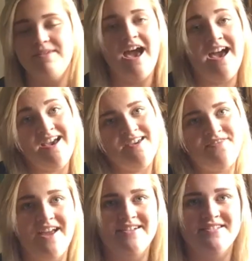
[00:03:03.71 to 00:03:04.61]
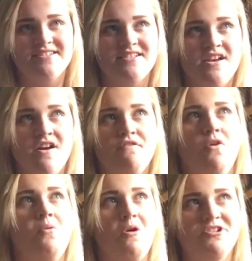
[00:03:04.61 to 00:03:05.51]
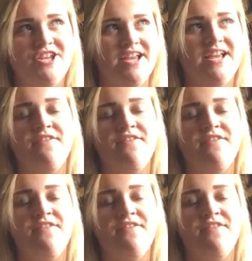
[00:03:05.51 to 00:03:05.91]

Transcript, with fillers: yeah, thanks for watching.